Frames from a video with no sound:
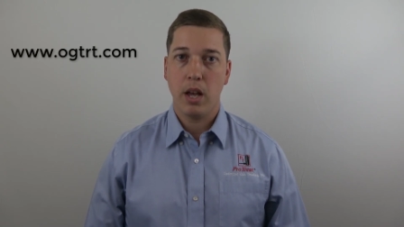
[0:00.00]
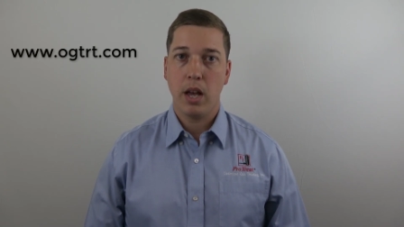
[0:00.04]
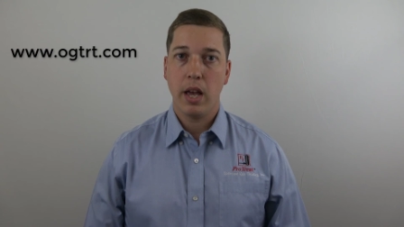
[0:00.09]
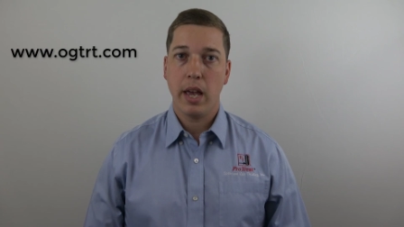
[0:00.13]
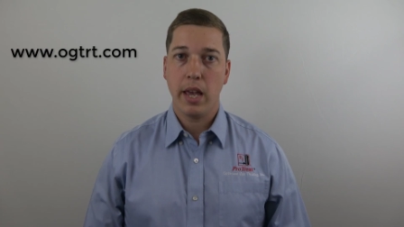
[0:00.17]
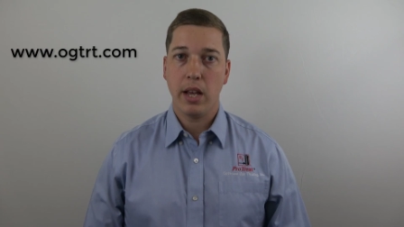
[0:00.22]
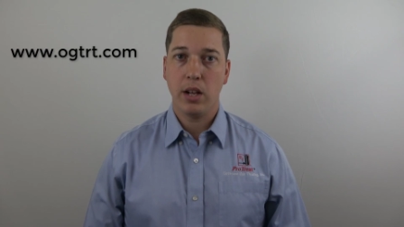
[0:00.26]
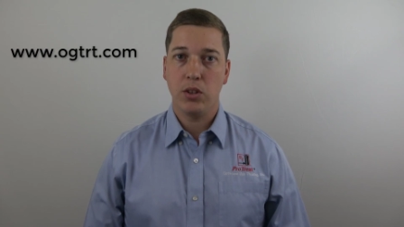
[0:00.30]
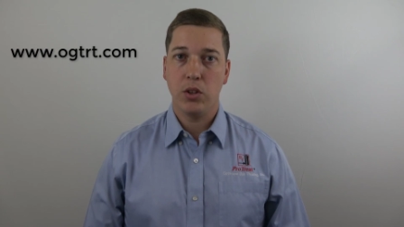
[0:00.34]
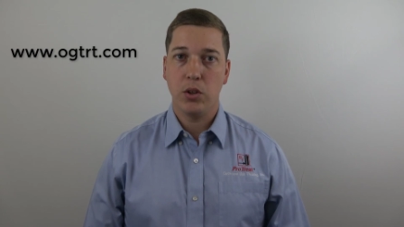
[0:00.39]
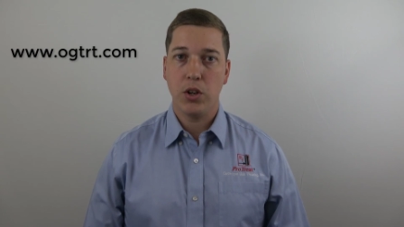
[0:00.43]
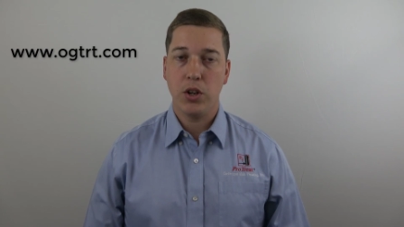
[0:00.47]

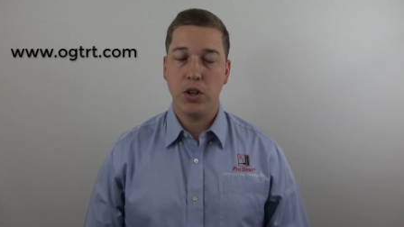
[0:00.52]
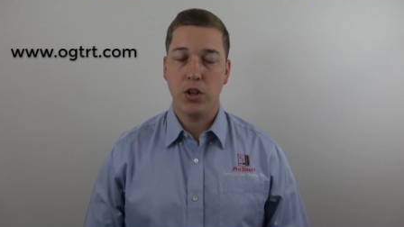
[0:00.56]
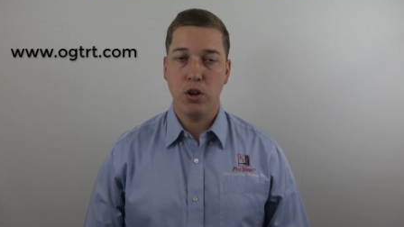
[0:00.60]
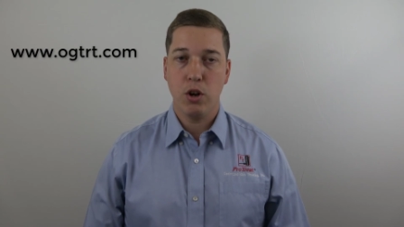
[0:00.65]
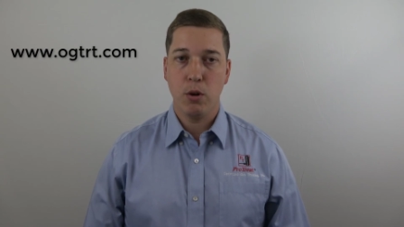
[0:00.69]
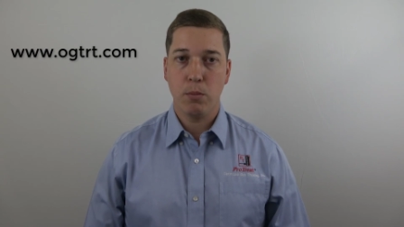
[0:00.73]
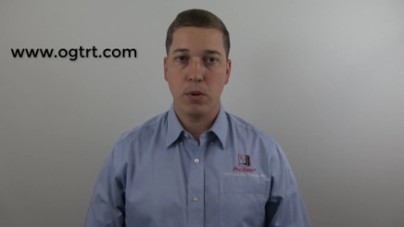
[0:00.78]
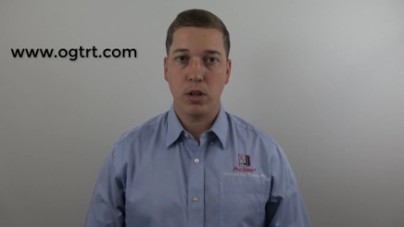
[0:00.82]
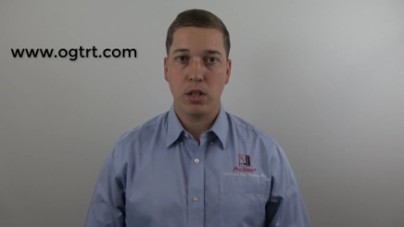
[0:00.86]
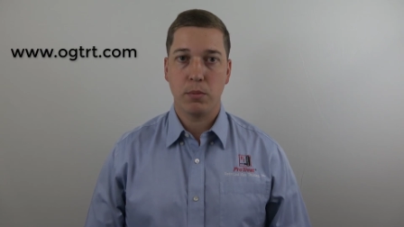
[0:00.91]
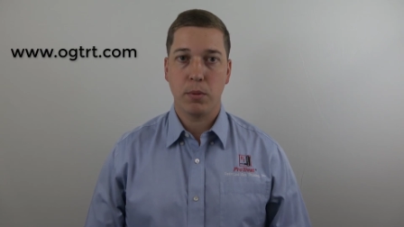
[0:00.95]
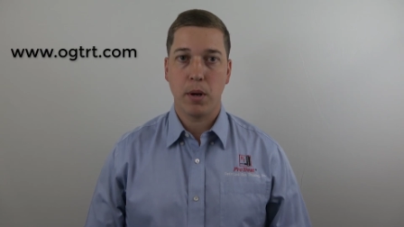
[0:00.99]
including
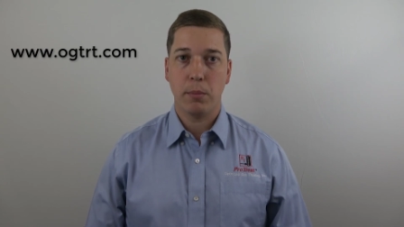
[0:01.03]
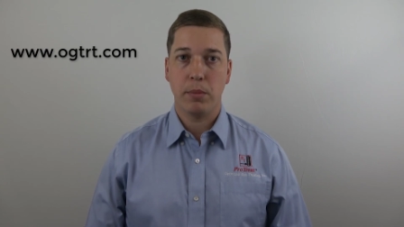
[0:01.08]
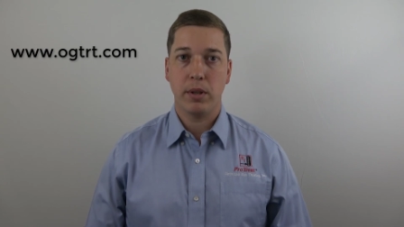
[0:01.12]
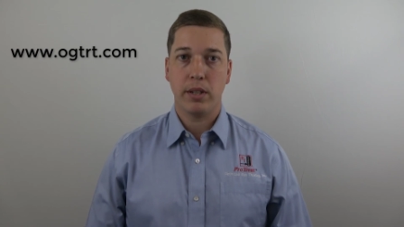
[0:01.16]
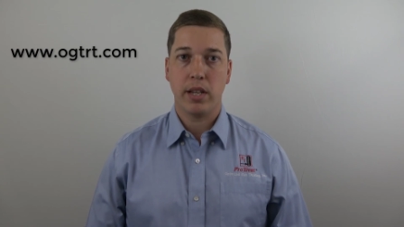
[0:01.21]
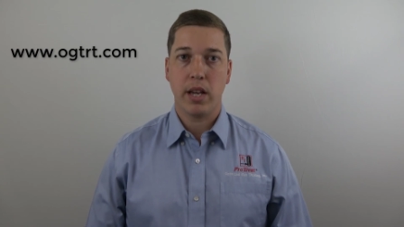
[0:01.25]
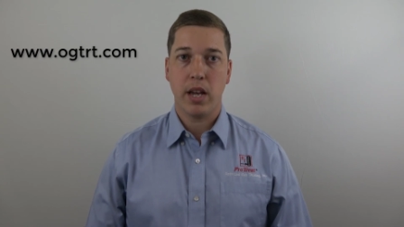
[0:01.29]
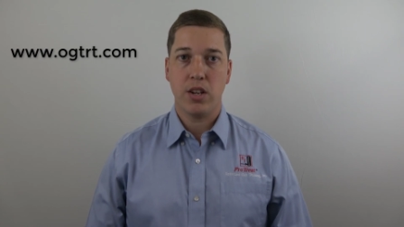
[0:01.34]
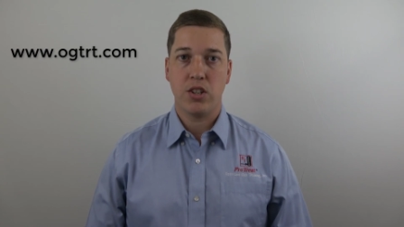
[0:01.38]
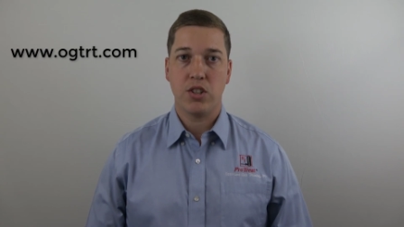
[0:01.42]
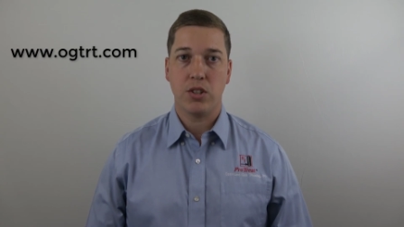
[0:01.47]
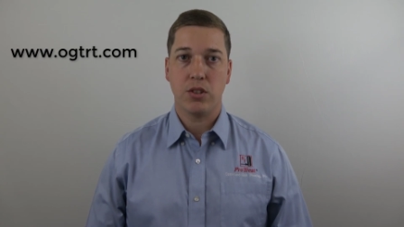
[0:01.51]
numerous
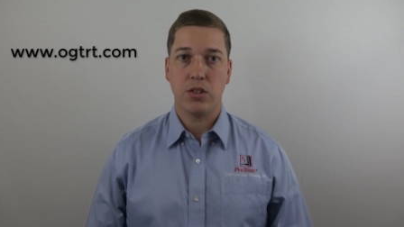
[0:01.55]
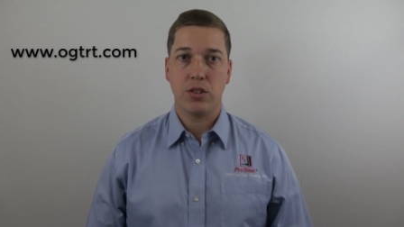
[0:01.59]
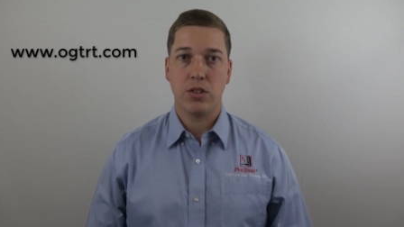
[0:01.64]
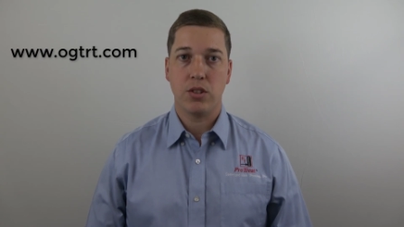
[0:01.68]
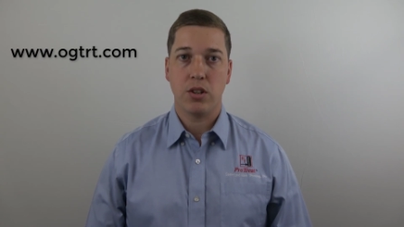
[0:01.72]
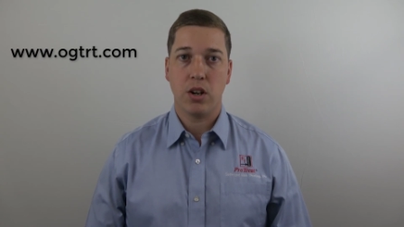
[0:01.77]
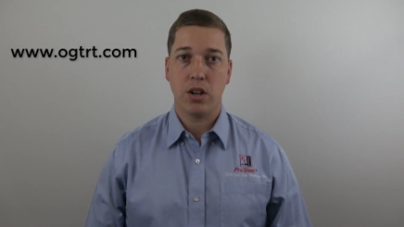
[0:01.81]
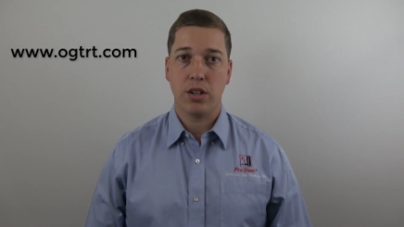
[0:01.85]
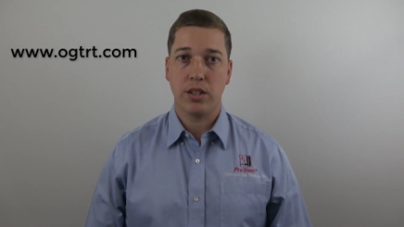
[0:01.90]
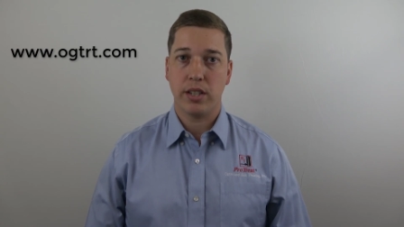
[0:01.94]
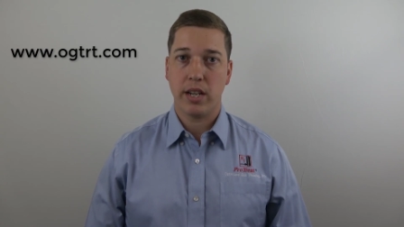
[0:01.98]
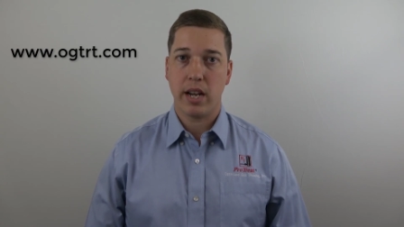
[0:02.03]
publications
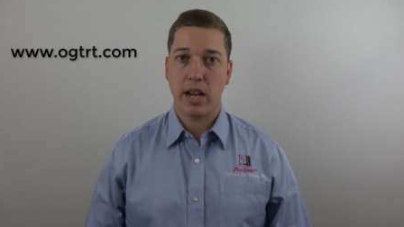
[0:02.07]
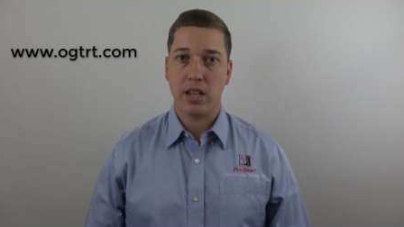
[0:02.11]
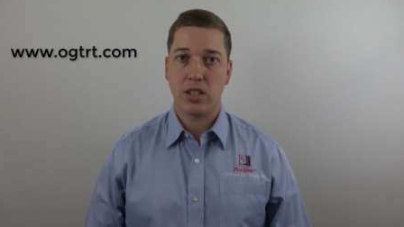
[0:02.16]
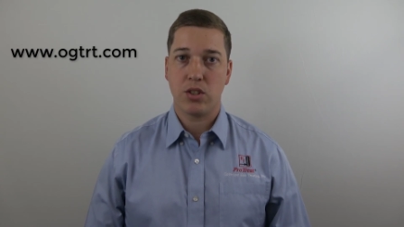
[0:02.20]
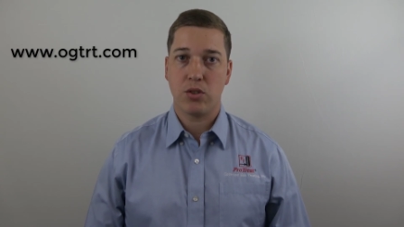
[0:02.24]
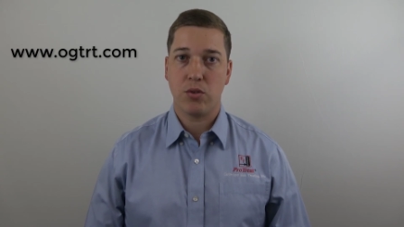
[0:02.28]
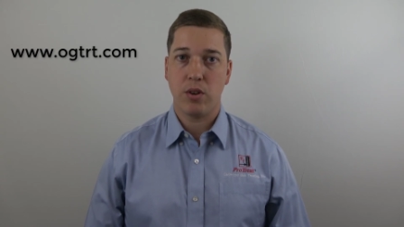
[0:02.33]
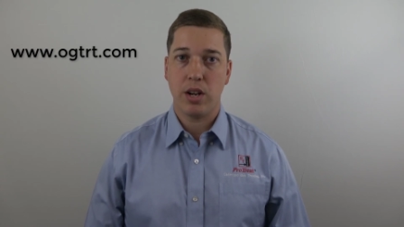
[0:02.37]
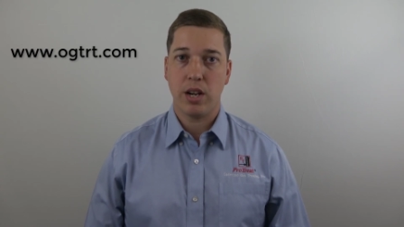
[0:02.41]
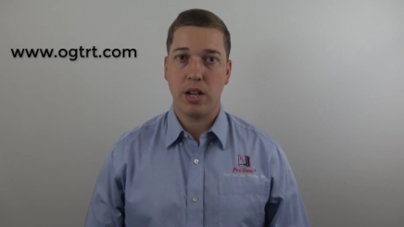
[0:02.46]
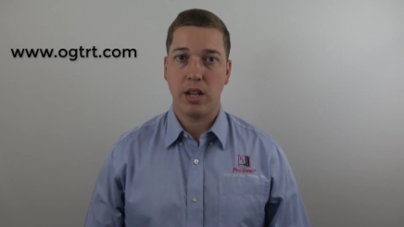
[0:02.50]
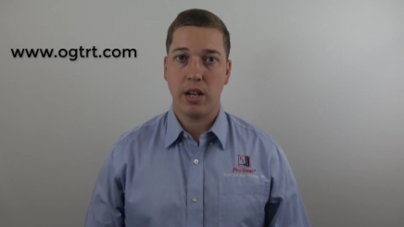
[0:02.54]
on gas
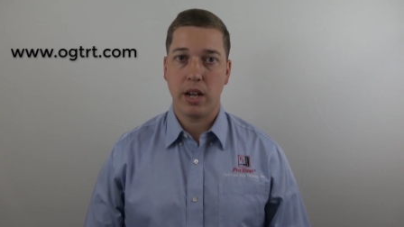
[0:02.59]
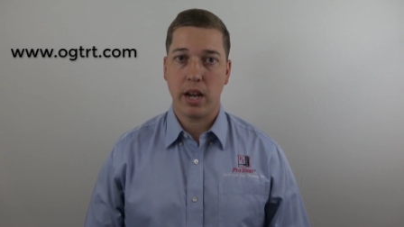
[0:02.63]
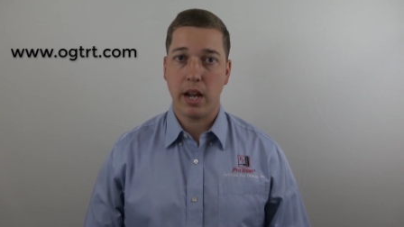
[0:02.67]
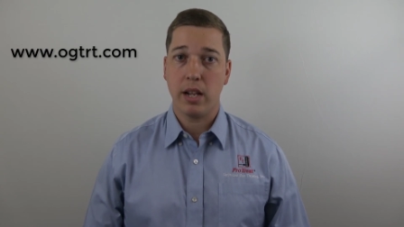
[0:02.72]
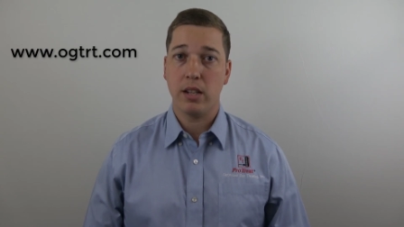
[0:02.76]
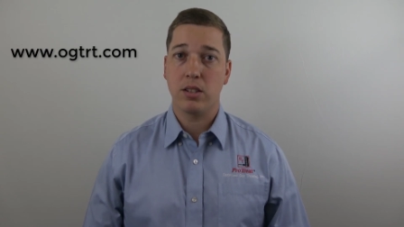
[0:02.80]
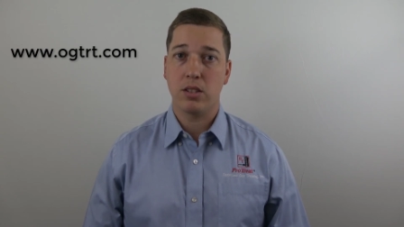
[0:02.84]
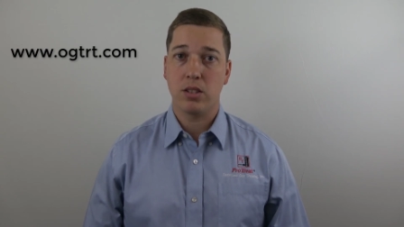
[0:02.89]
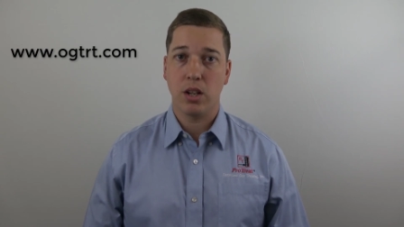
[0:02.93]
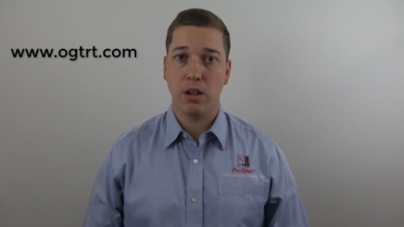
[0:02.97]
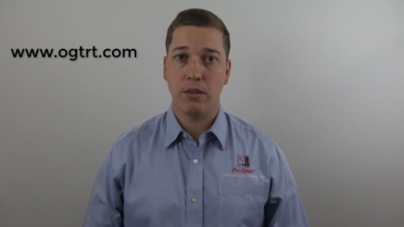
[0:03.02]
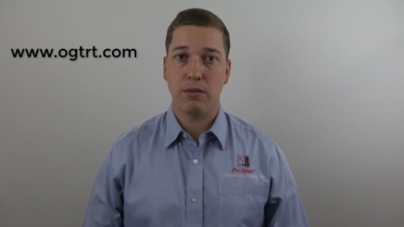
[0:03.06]
treating
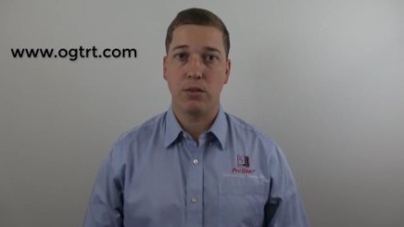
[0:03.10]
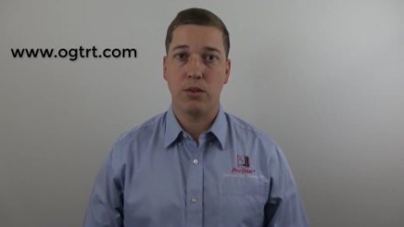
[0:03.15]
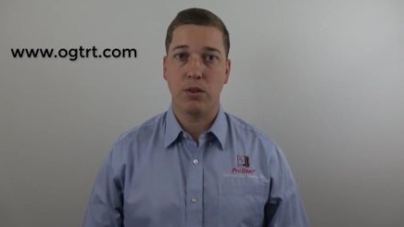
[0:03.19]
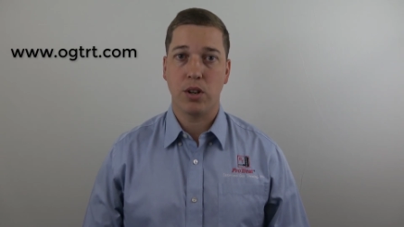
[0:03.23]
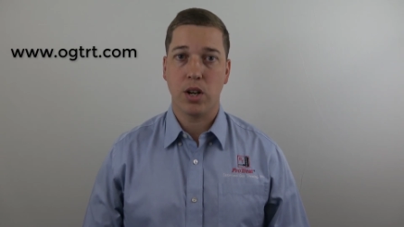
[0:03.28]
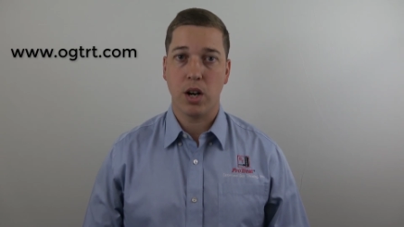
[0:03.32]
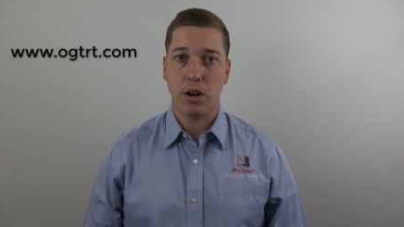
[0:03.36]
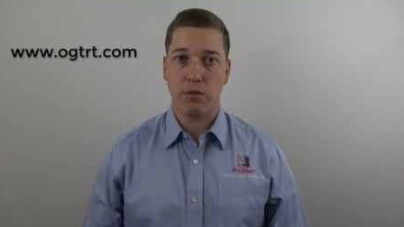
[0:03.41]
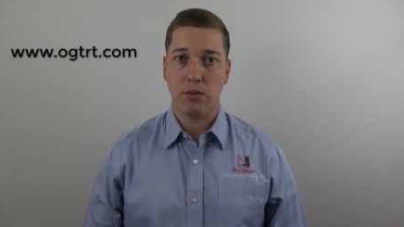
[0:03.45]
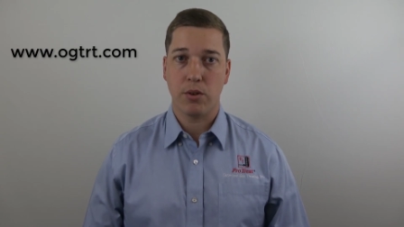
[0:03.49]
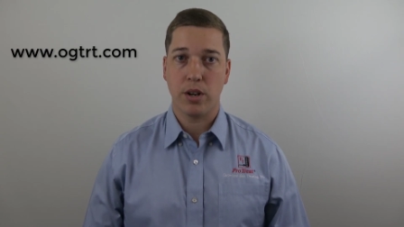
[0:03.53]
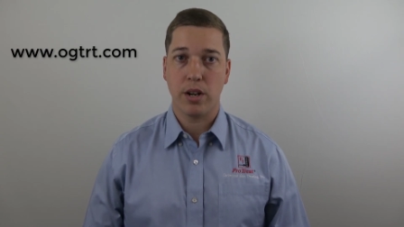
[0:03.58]
and sulfur
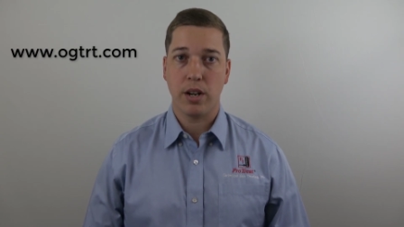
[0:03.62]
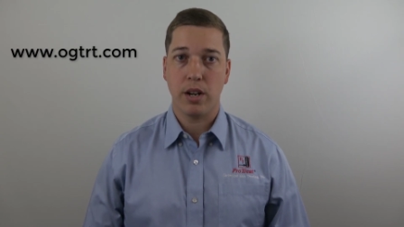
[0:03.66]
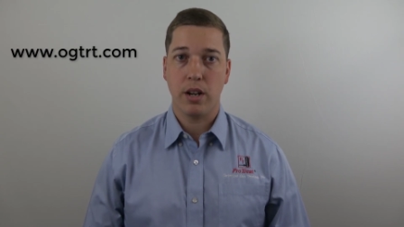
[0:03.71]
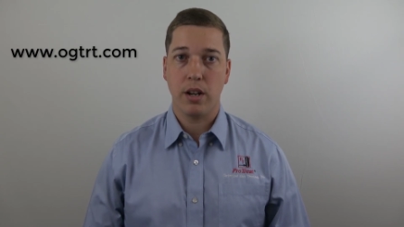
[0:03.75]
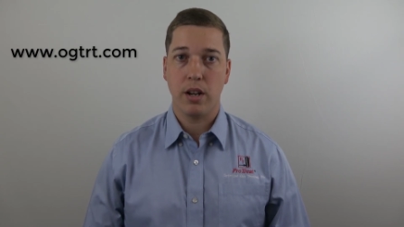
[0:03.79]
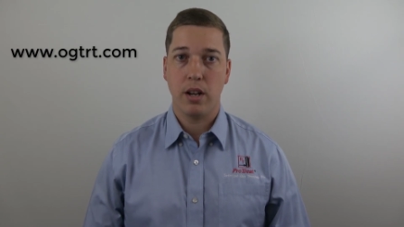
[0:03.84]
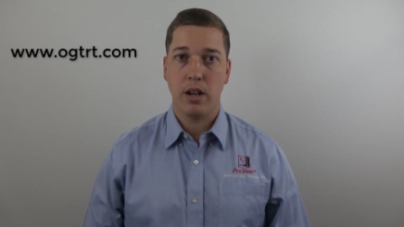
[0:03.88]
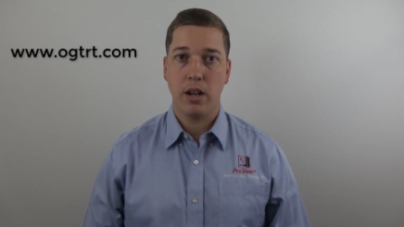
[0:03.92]
recovery,